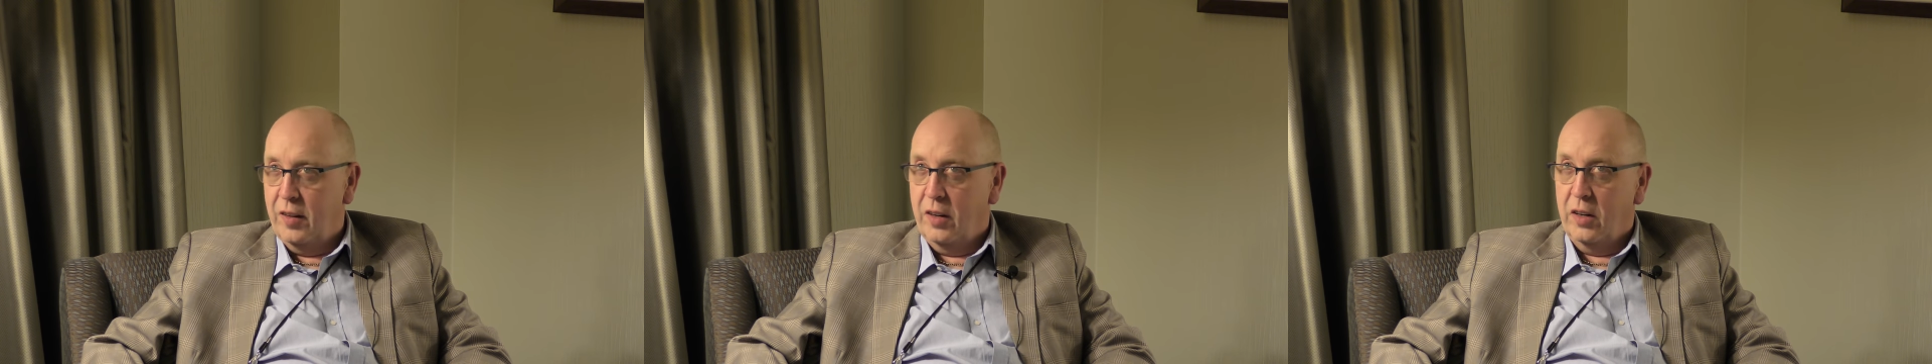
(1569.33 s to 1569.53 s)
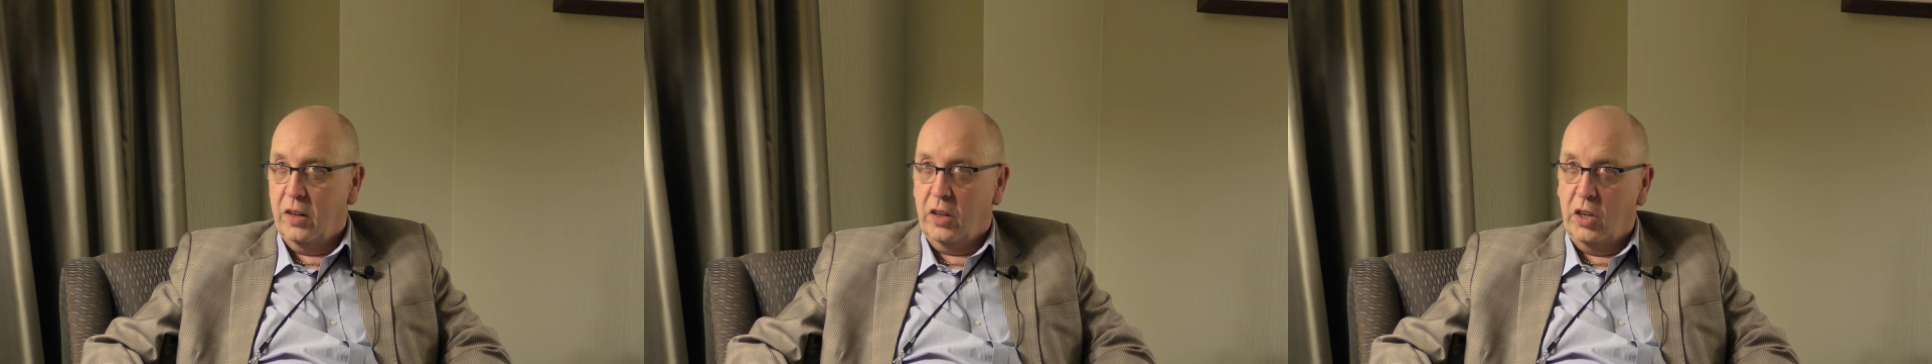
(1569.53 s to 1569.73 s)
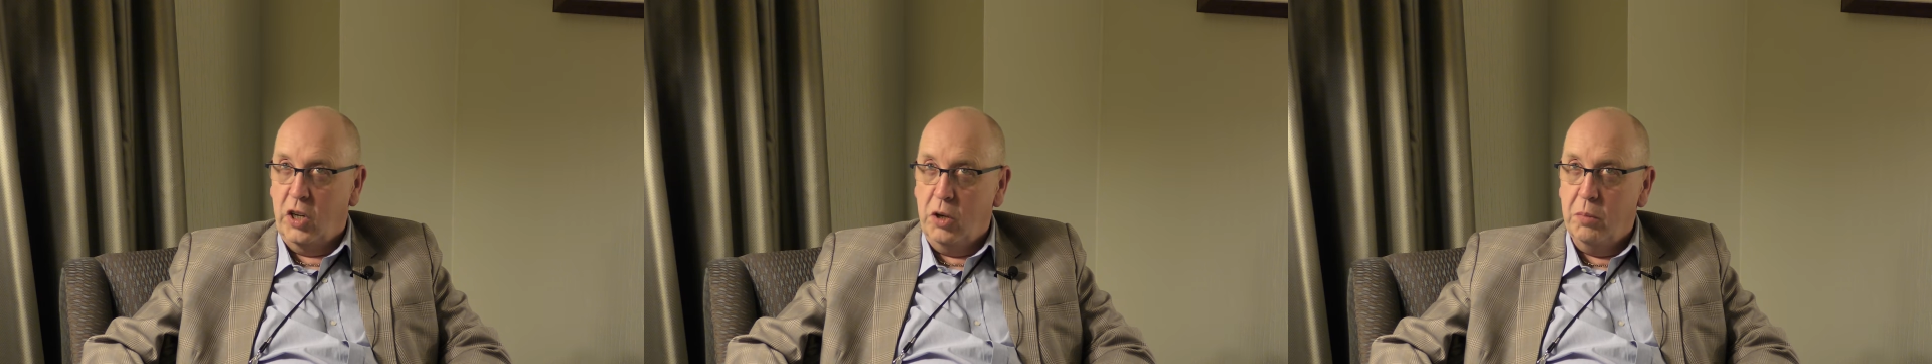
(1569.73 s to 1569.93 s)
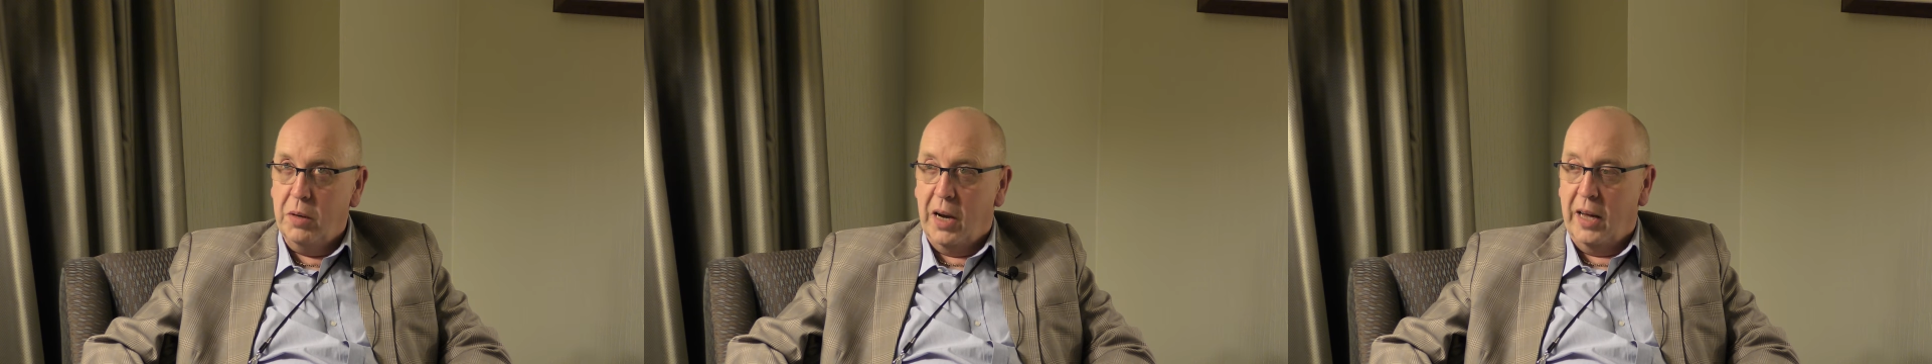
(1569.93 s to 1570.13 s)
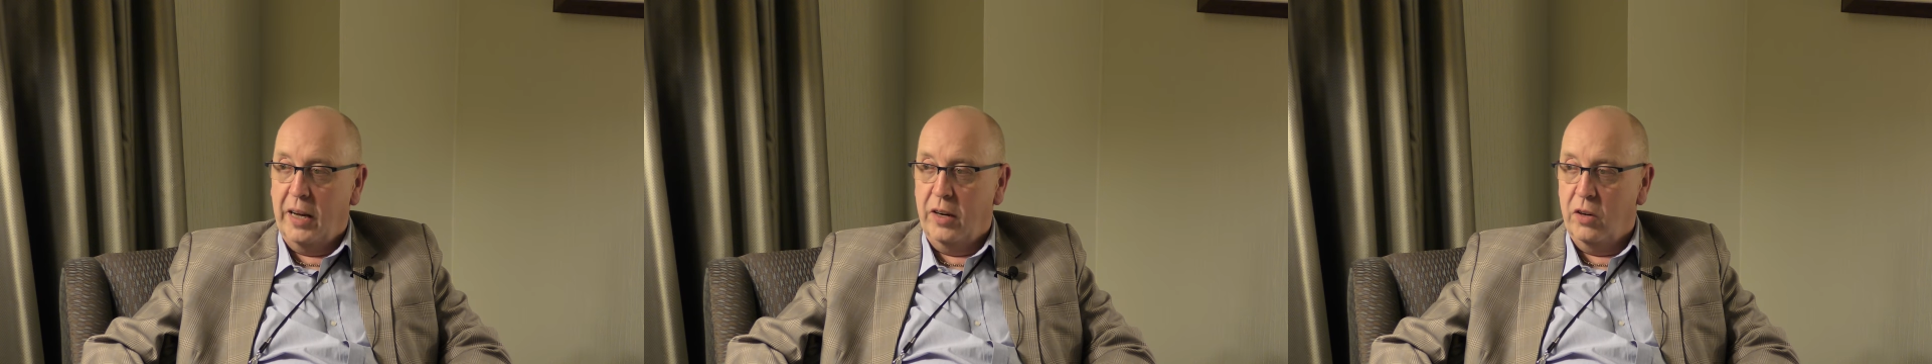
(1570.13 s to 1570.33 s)
that had
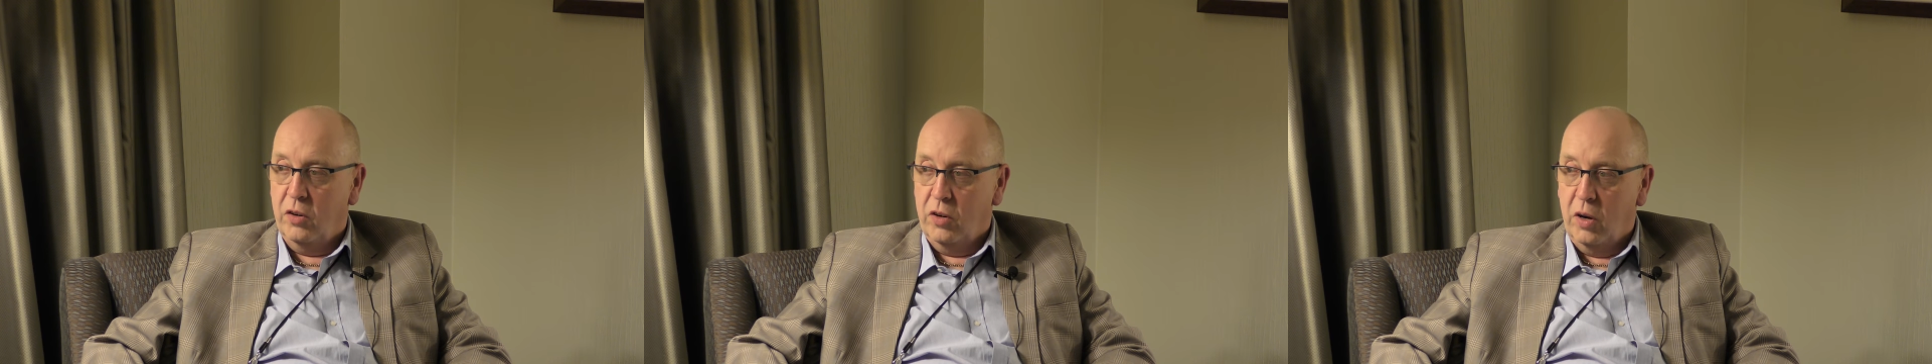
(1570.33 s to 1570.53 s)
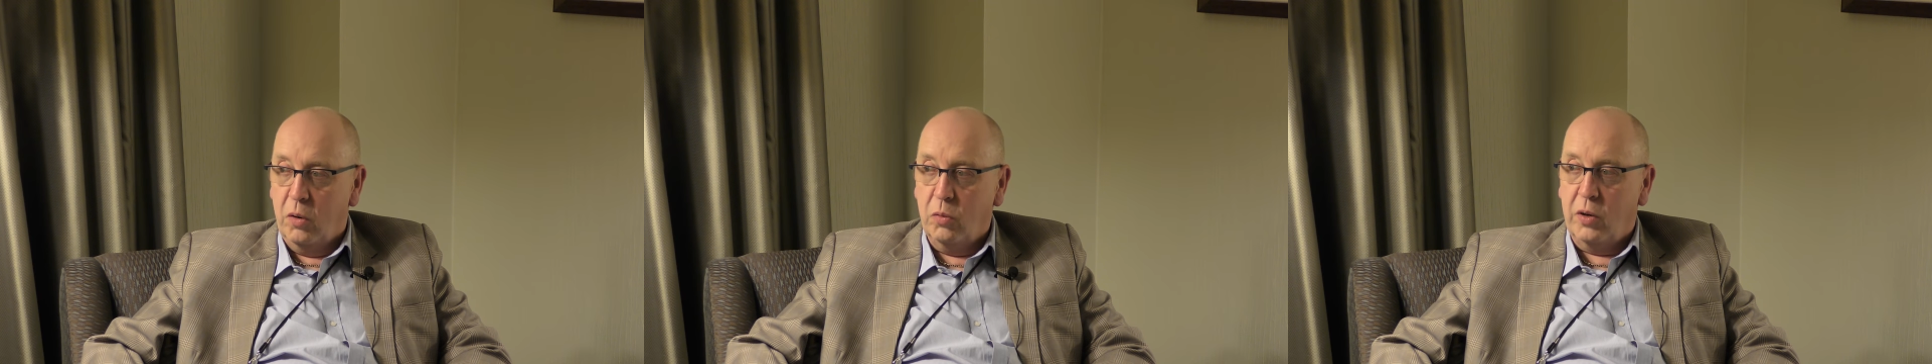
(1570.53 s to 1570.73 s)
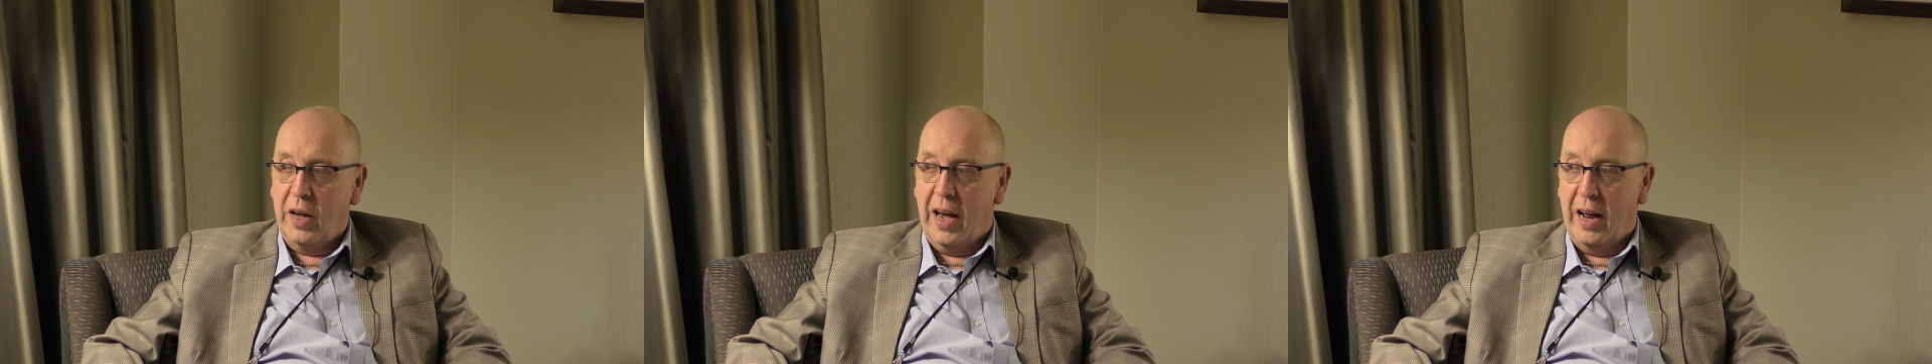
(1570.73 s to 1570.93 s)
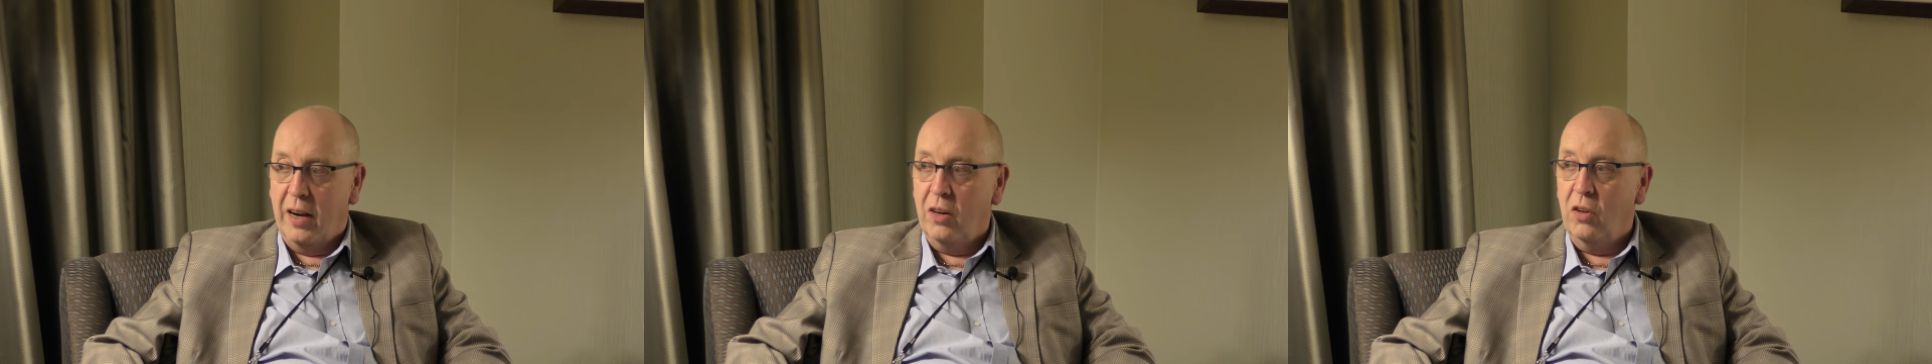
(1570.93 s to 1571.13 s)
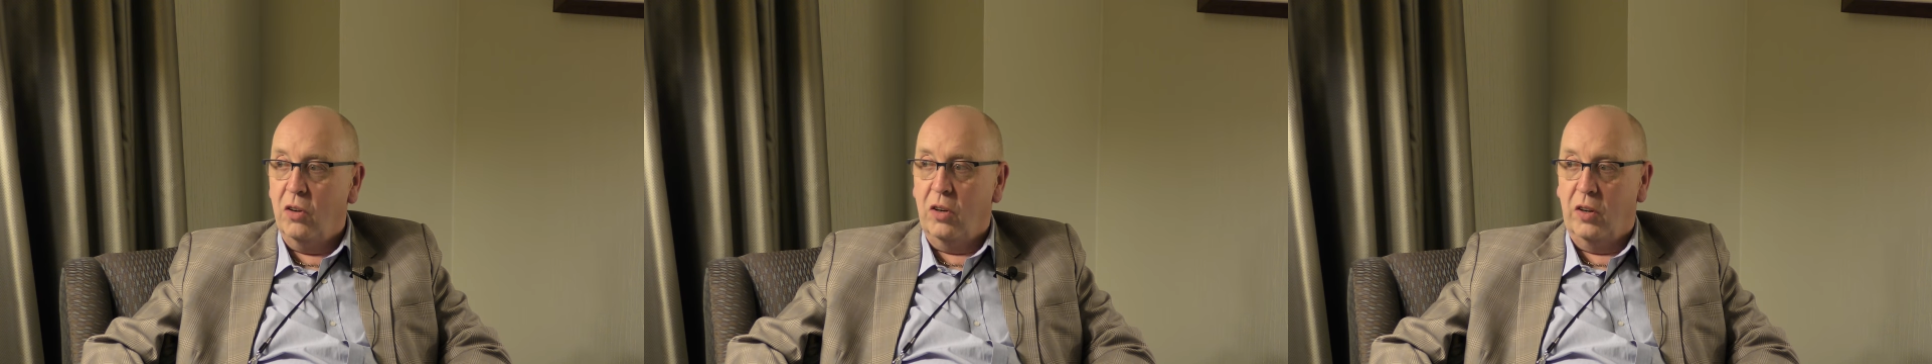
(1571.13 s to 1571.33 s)
accumulated on old
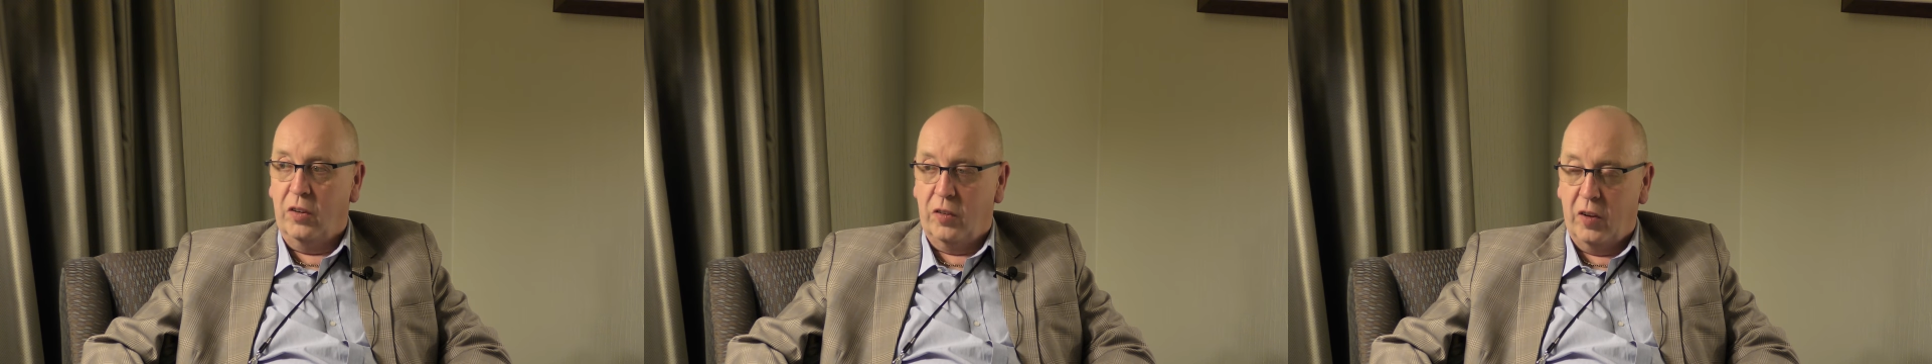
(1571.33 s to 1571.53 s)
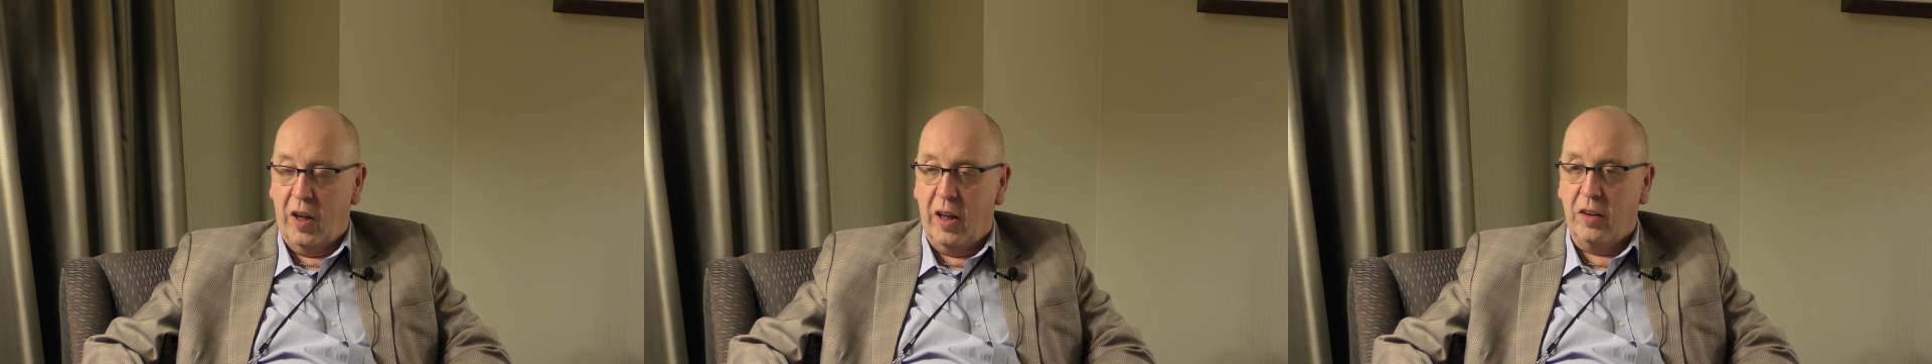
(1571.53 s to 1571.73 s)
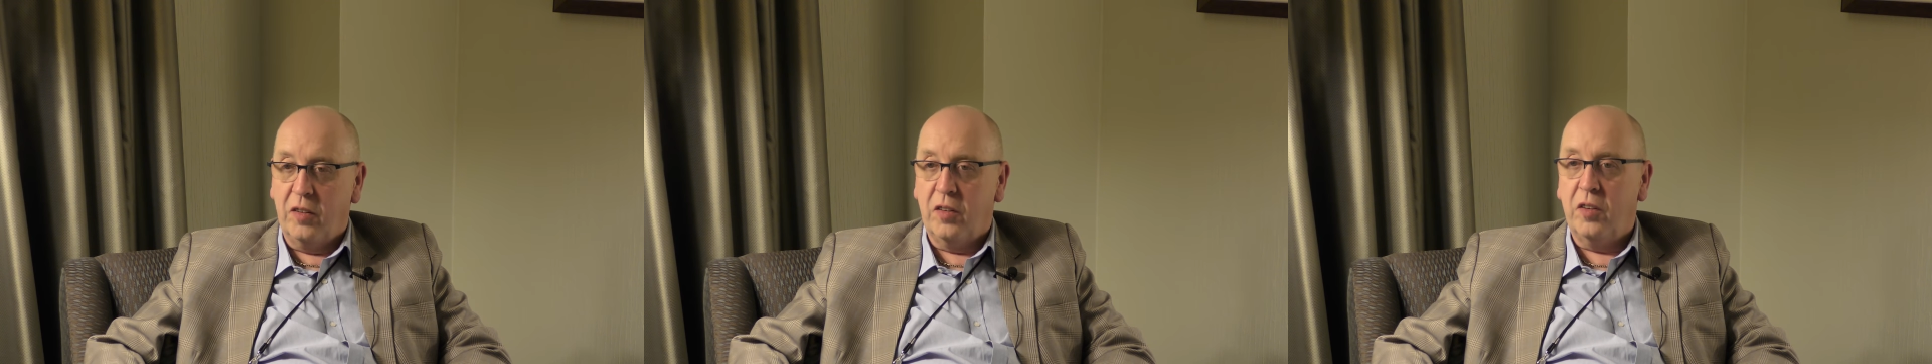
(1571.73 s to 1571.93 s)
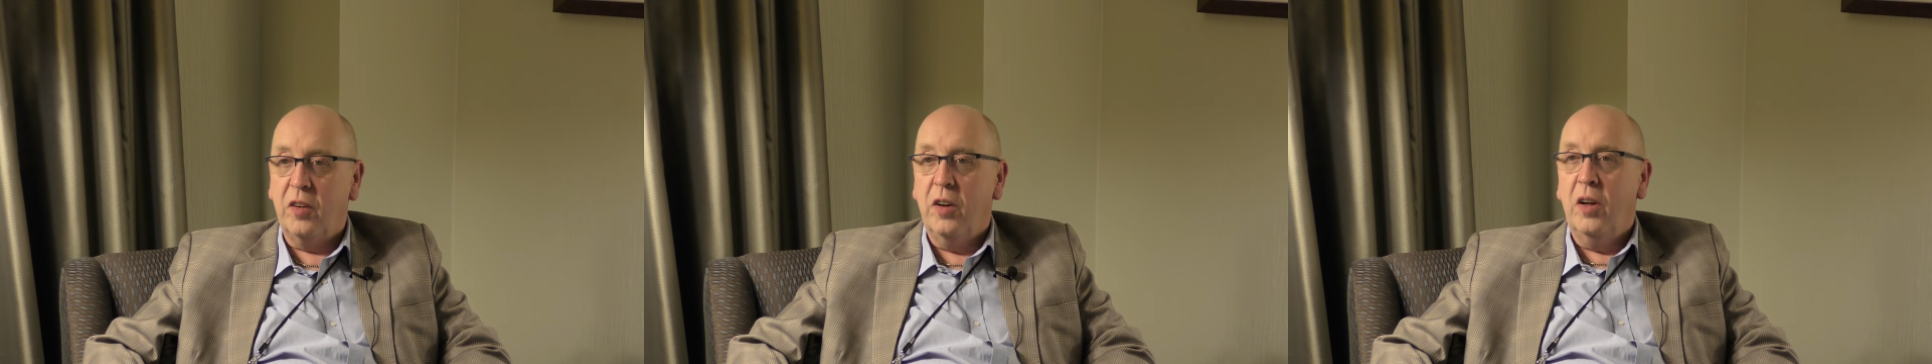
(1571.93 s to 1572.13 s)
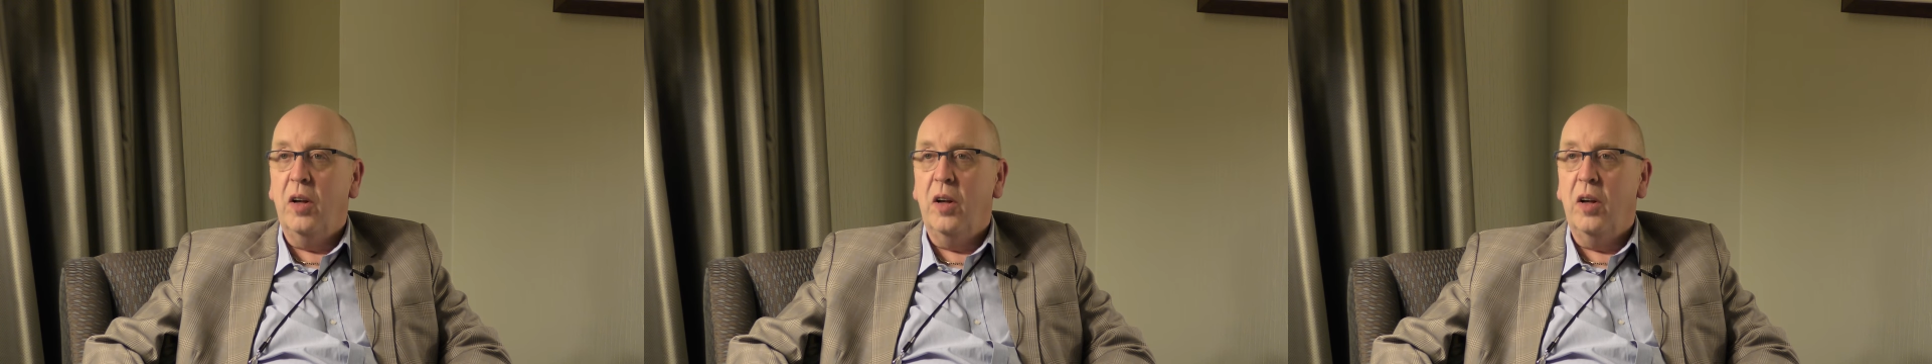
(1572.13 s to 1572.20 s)
analog cassettes